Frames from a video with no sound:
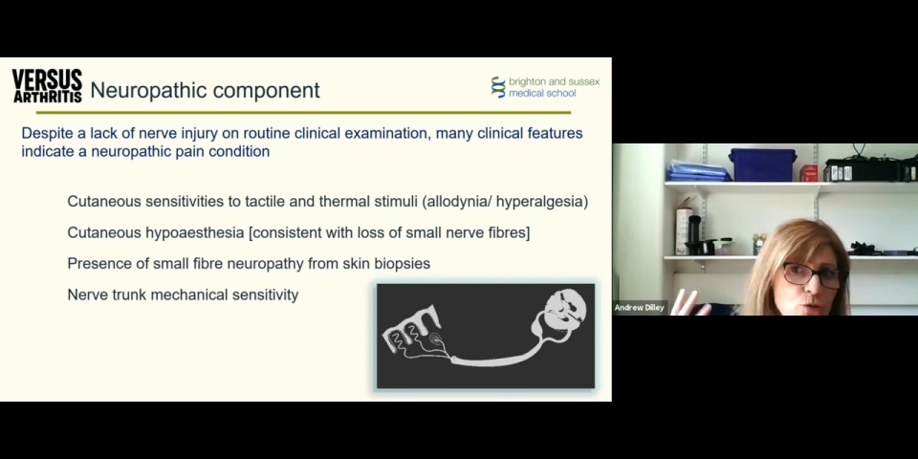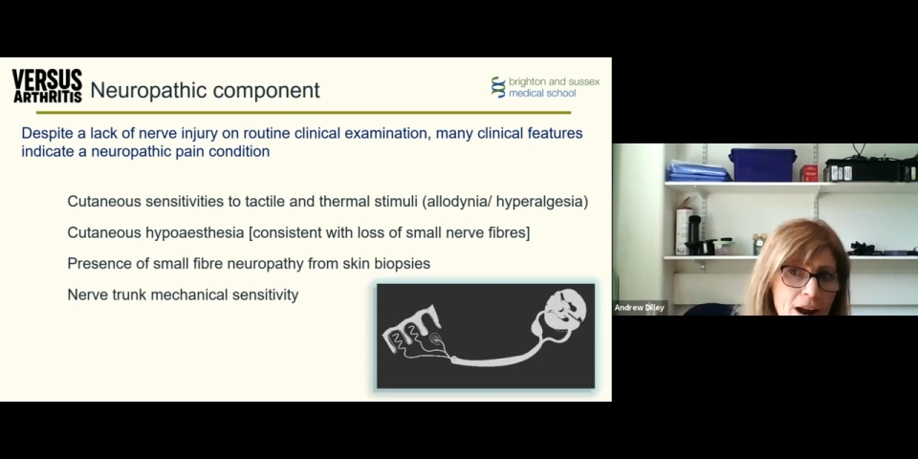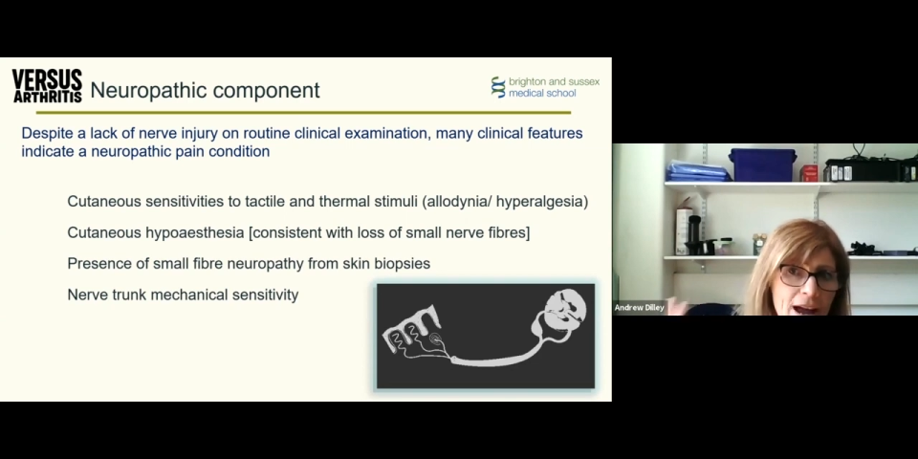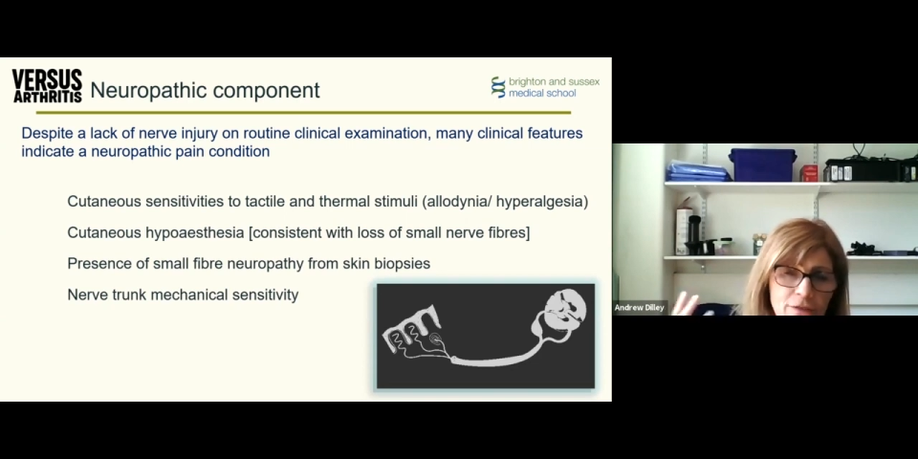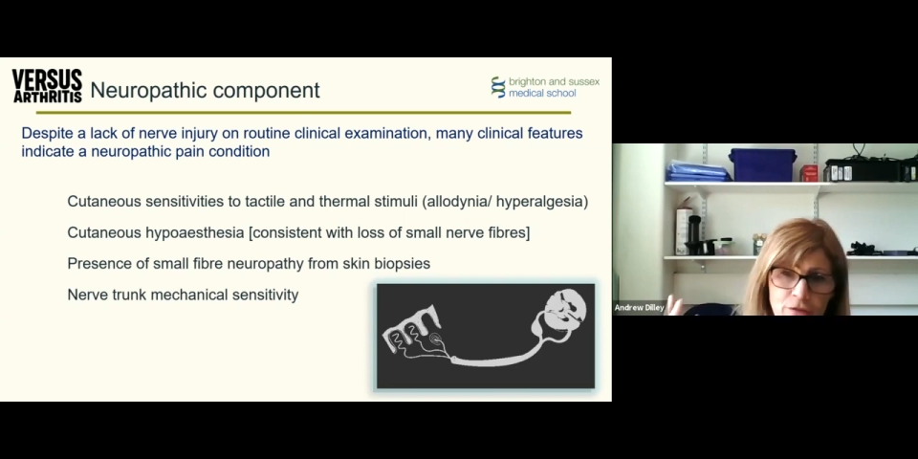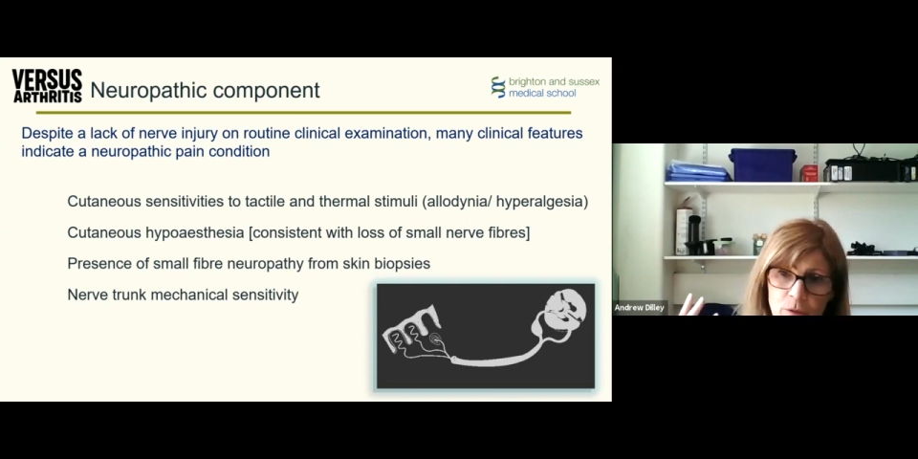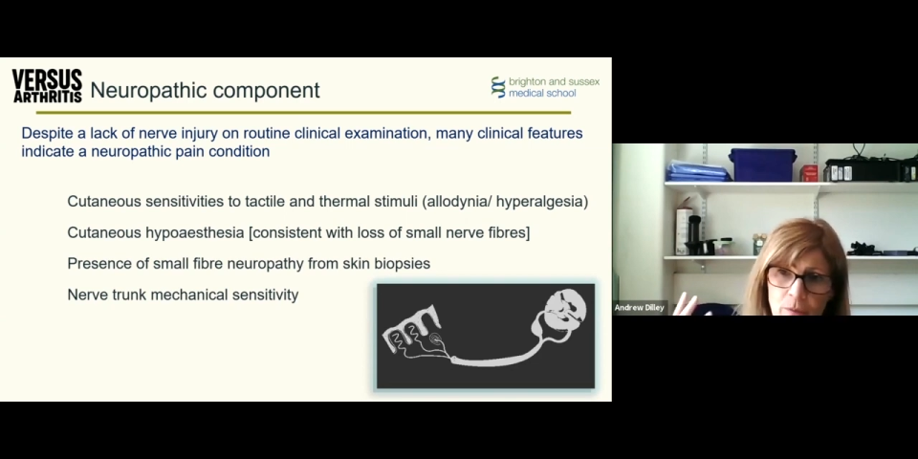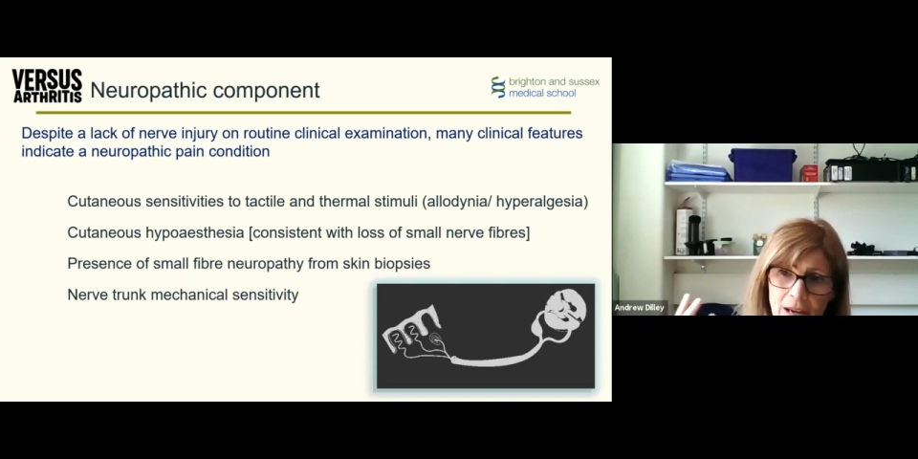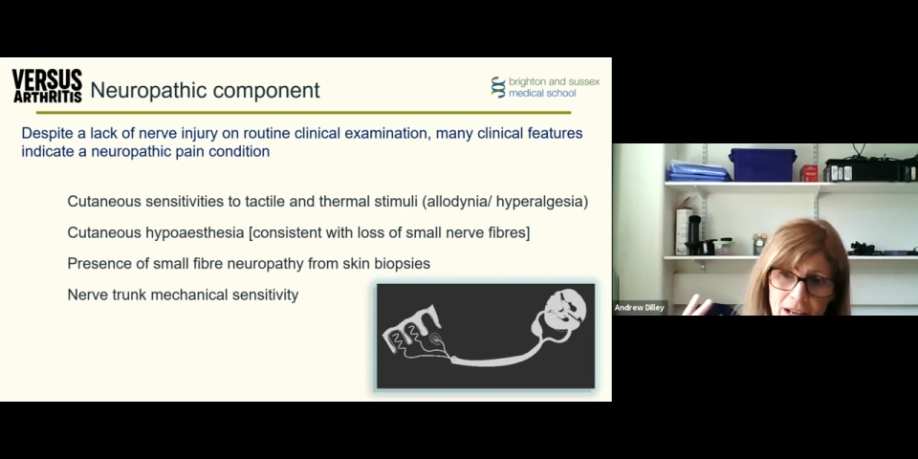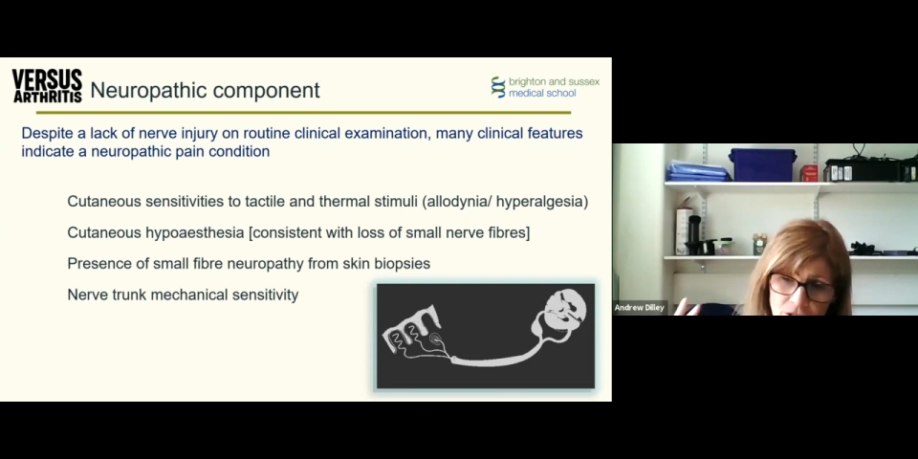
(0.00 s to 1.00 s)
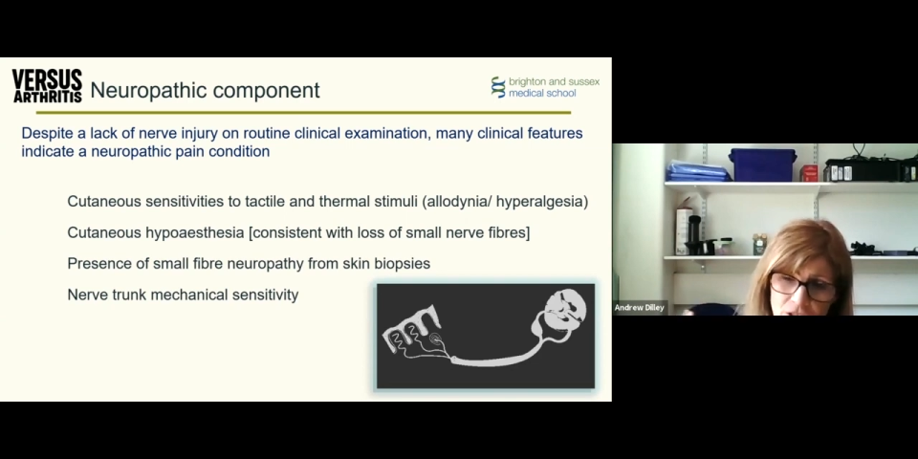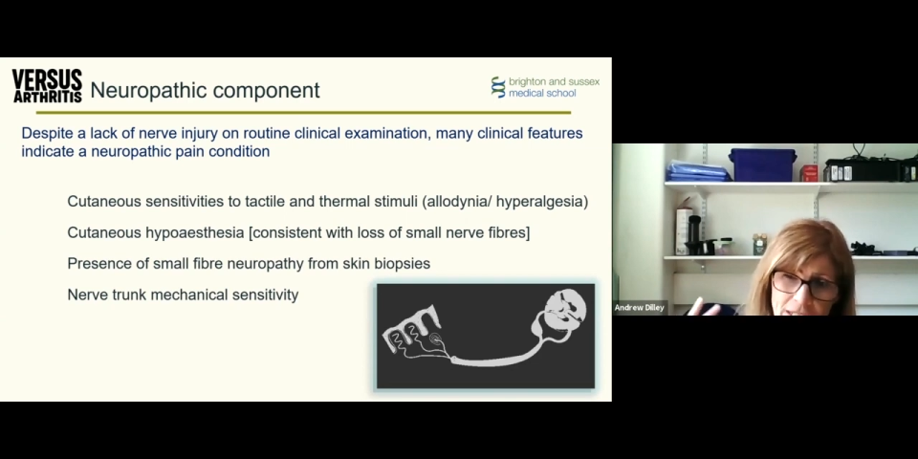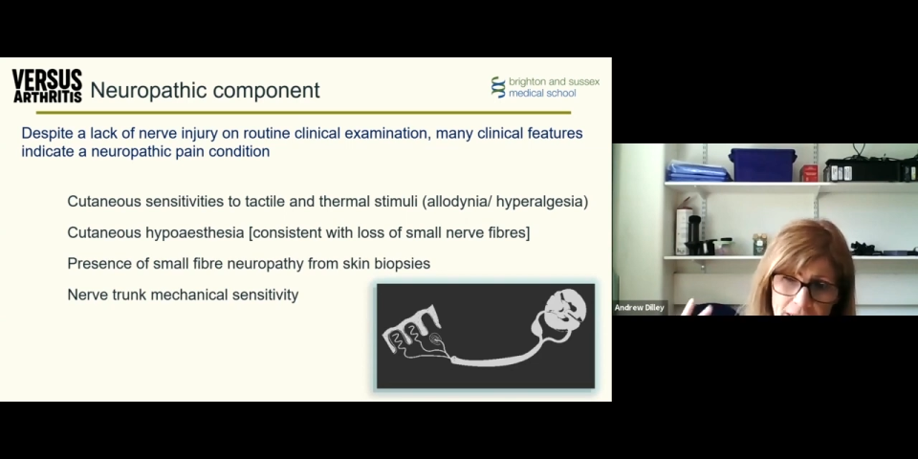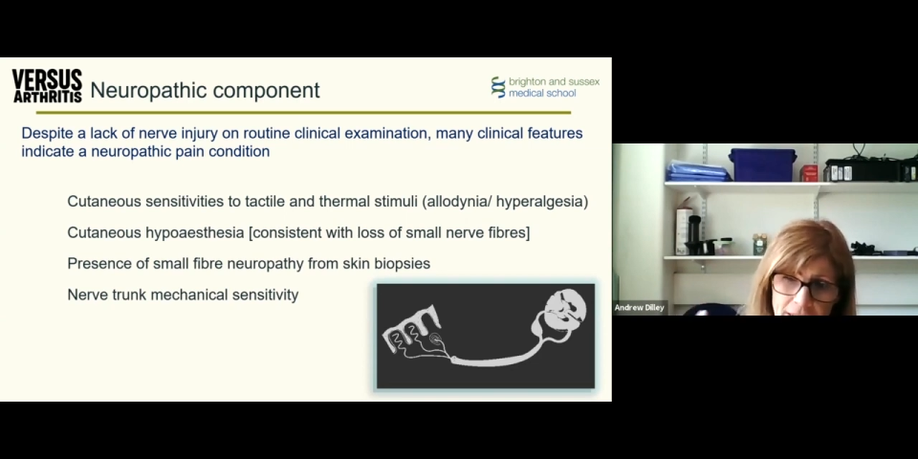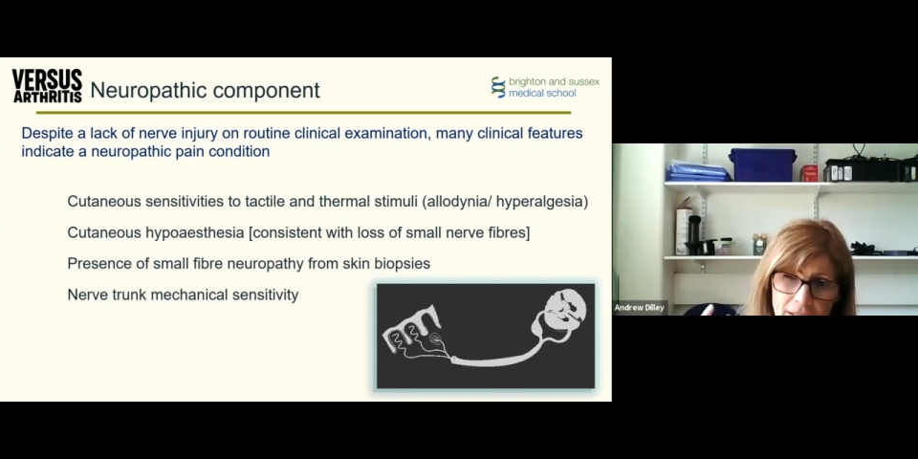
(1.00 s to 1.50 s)
draft
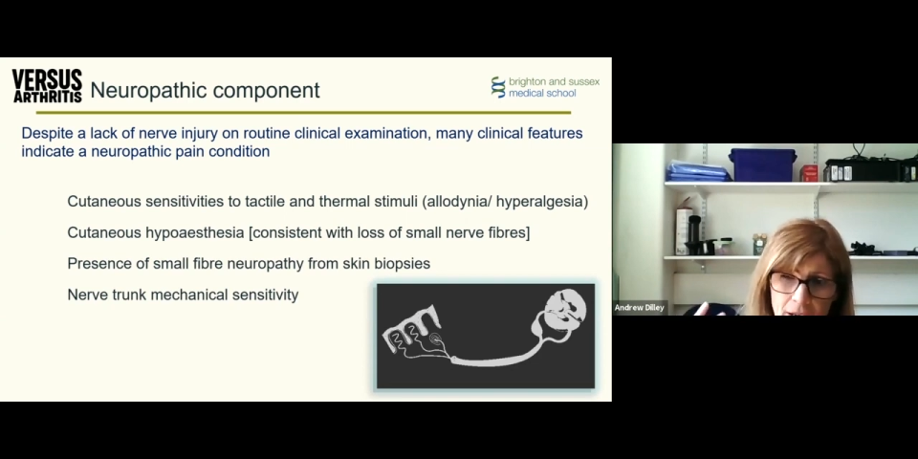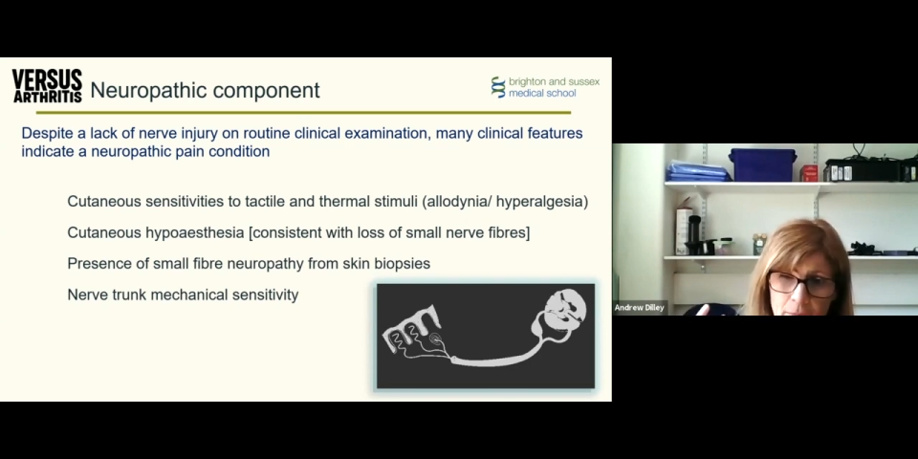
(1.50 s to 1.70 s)
actually